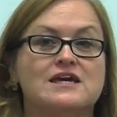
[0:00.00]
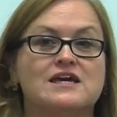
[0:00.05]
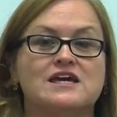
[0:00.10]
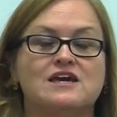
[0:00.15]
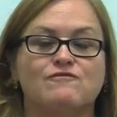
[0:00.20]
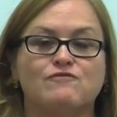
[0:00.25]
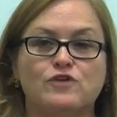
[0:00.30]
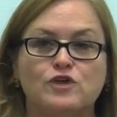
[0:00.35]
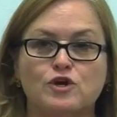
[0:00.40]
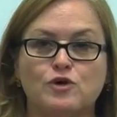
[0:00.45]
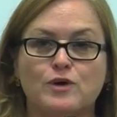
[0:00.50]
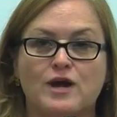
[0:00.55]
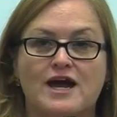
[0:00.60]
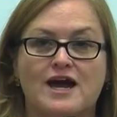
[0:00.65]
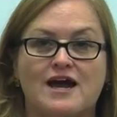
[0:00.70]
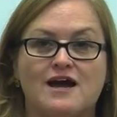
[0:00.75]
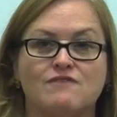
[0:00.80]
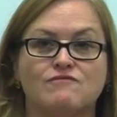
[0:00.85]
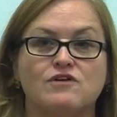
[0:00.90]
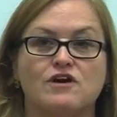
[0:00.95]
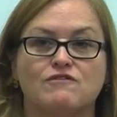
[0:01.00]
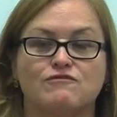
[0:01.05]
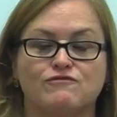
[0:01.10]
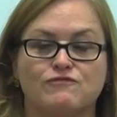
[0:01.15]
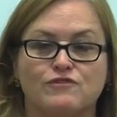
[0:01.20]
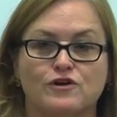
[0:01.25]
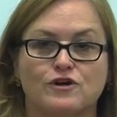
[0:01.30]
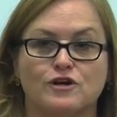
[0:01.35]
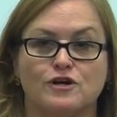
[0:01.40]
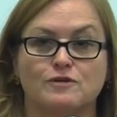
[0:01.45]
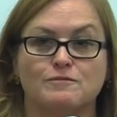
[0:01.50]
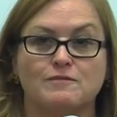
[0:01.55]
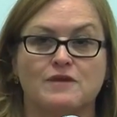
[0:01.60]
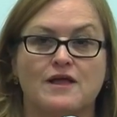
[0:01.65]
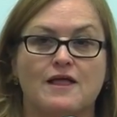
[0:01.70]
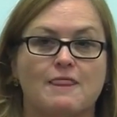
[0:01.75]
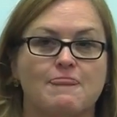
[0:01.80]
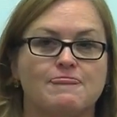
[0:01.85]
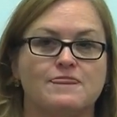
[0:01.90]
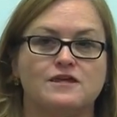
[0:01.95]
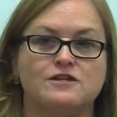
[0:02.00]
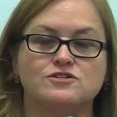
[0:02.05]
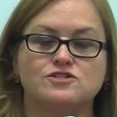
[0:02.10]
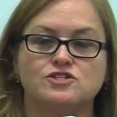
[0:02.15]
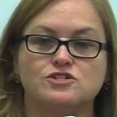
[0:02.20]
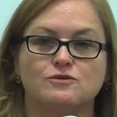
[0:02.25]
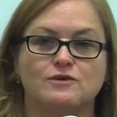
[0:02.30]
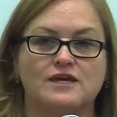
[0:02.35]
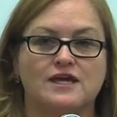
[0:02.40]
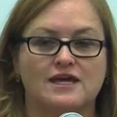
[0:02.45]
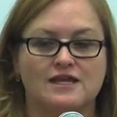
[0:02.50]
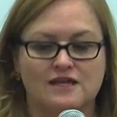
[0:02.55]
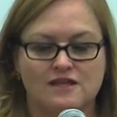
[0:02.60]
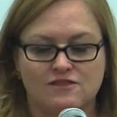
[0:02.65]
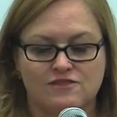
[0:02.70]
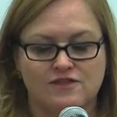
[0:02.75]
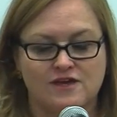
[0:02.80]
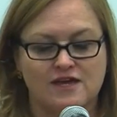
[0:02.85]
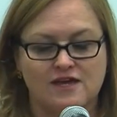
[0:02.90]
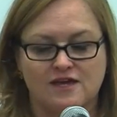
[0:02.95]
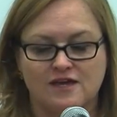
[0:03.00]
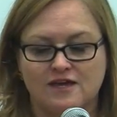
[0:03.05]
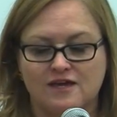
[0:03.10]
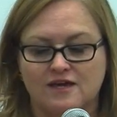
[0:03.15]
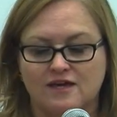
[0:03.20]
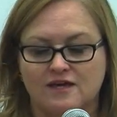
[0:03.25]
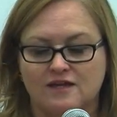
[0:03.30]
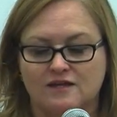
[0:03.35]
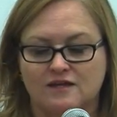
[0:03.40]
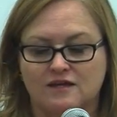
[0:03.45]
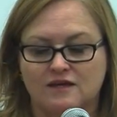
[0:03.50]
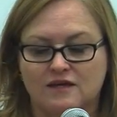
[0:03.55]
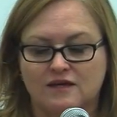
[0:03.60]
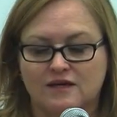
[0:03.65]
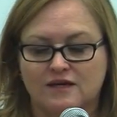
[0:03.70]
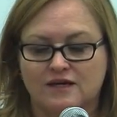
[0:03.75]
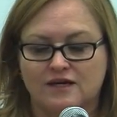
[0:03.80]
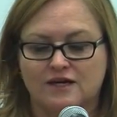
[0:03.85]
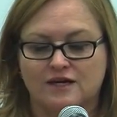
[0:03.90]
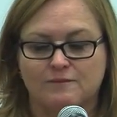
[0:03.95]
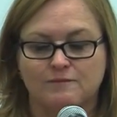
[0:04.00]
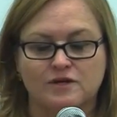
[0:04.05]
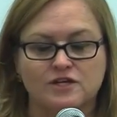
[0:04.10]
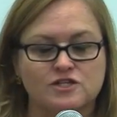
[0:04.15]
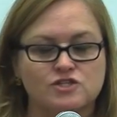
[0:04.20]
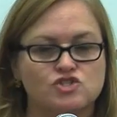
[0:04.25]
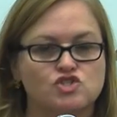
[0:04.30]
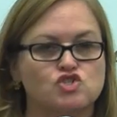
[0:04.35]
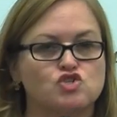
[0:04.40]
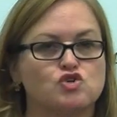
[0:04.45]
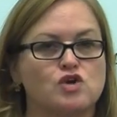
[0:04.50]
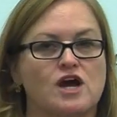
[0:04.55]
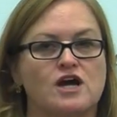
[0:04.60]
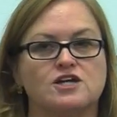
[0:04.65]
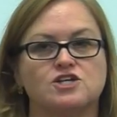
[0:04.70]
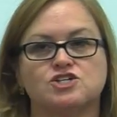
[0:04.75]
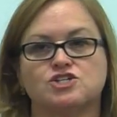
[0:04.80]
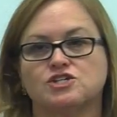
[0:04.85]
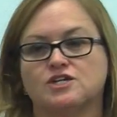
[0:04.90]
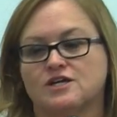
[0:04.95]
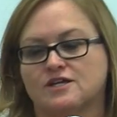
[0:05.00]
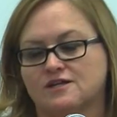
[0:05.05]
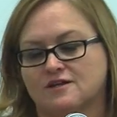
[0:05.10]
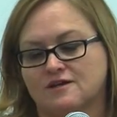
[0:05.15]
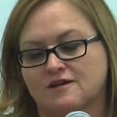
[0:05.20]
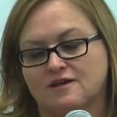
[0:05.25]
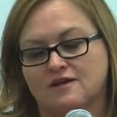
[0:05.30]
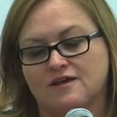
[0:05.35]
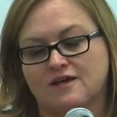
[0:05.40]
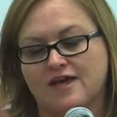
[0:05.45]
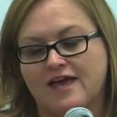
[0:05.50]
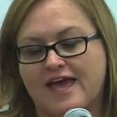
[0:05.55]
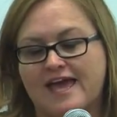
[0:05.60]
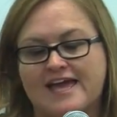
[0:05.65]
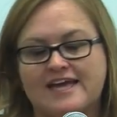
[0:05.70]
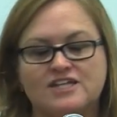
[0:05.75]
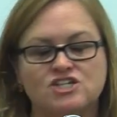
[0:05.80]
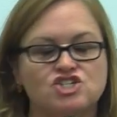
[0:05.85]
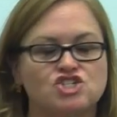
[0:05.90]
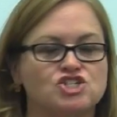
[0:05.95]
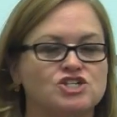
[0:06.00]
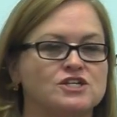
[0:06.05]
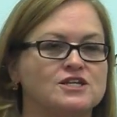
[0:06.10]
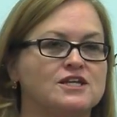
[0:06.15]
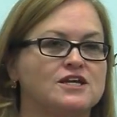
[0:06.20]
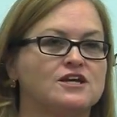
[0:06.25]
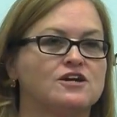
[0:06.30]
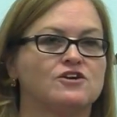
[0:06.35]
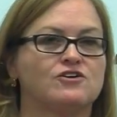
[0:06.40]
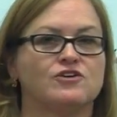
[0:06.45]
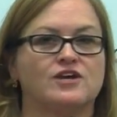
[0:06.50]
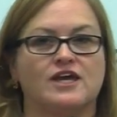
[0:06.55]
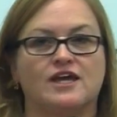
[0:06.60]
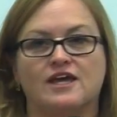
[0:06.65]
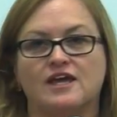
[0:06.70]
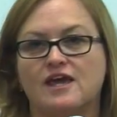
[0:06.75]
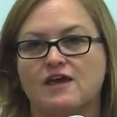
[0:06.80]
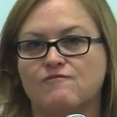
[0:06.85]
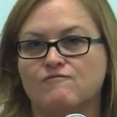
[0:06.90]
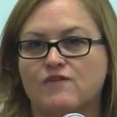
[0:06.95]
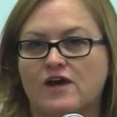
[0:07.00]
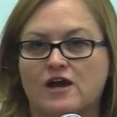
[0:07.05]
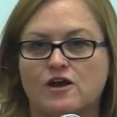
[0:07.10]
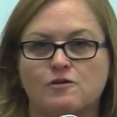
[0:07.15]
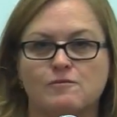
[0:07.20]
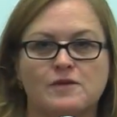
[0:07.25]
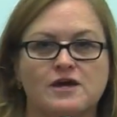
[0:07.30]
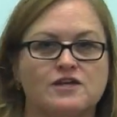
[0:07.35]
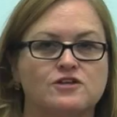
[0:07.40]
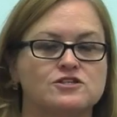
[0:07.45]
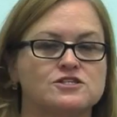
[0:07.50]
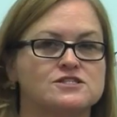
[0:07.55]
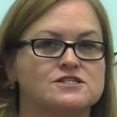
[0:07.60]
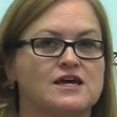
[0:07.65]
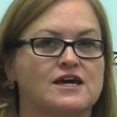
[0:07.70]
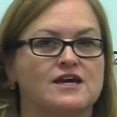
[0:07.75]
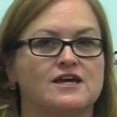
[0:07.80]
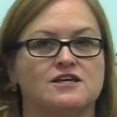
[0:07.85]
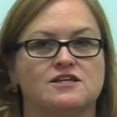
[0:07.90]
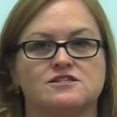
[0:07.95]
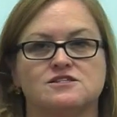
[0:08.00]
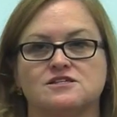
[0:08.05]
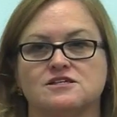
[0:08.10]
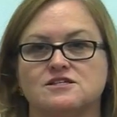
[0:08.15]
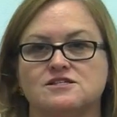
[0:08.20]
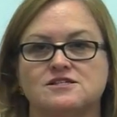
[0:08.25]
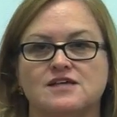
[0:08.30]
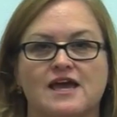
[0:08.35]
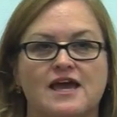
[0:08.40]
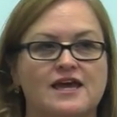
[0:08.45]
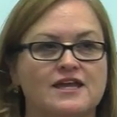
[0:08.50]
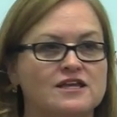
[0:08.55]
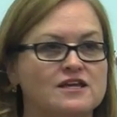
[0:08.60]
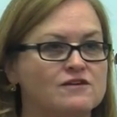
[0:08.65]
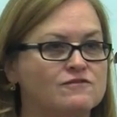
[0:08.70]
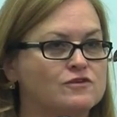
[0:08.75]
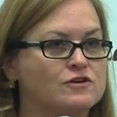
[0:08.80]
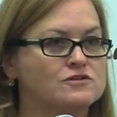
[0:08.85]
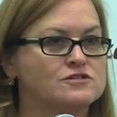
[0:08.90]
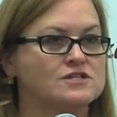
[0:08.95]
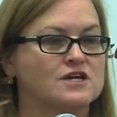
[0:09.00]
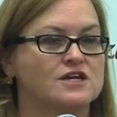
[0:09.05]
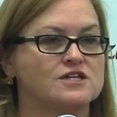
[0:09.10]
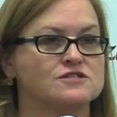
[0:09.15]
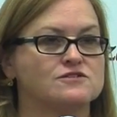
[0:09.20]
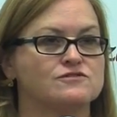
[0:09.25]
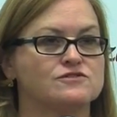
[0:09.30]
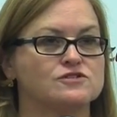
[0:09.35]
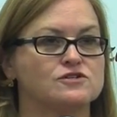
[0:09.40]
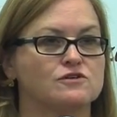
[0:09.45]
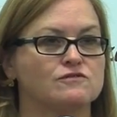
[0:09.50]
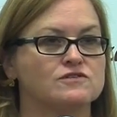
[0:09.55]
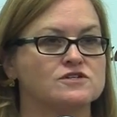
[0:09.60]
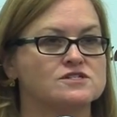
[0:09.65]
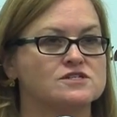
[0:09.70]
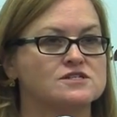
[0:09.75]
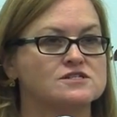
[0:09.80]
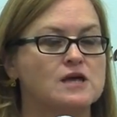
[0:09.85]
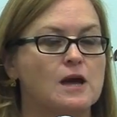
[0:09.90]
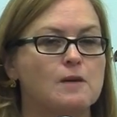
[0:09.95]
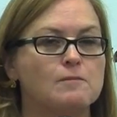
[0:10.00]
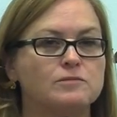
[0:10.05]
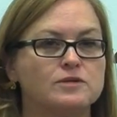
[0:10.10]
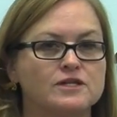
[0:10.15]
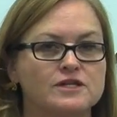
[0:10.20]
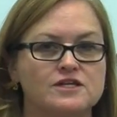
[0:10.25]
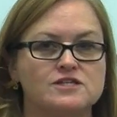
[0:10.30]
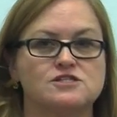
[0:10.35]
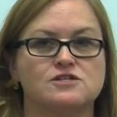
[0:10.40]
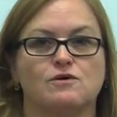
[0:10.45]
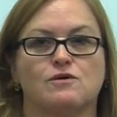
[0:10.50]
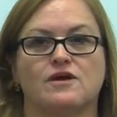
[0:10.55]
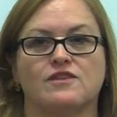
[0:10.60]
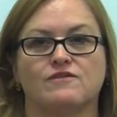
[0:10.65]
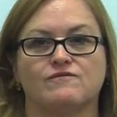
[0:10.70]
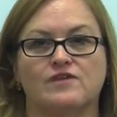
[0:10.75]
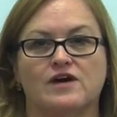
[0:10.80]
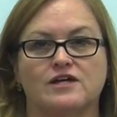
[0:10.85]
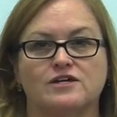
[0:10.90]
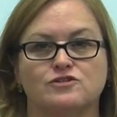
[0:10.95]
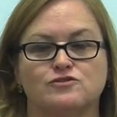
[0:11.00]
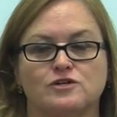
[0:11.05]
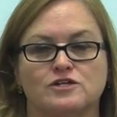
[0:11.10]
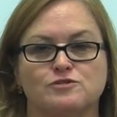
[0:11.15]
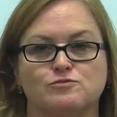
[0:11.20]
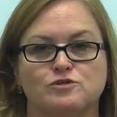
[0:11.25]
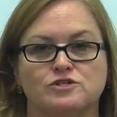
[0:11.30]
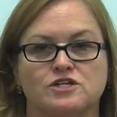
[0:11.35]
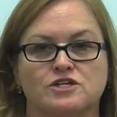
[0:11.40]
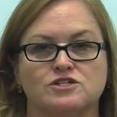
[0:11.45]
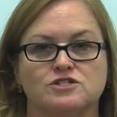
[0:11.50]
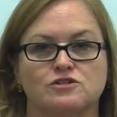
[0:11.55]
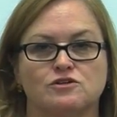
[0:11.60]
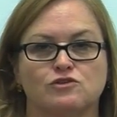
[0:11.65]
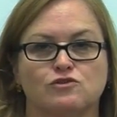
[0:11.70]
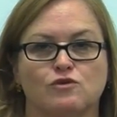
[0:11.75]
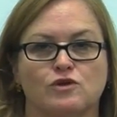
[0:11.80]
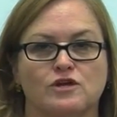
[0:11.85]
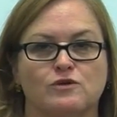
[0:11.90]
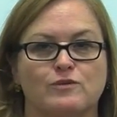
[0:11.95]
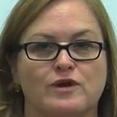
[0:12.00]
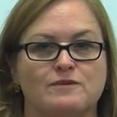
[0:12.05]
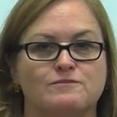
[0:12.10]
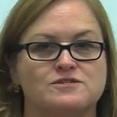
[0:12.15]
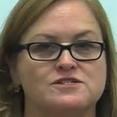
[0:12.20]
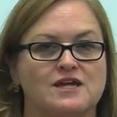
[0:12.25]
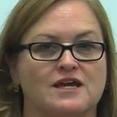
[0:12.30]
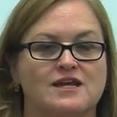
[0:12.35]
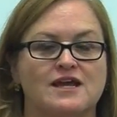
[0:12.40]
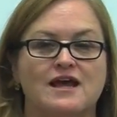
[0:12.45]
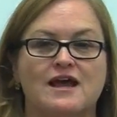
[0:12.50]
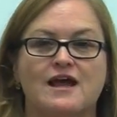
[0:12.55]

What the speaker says: If you have a firm that is doing anything in construction, engineering, environmental sciences, any of those kinds of services, please go on the Valley Transportation Authority website.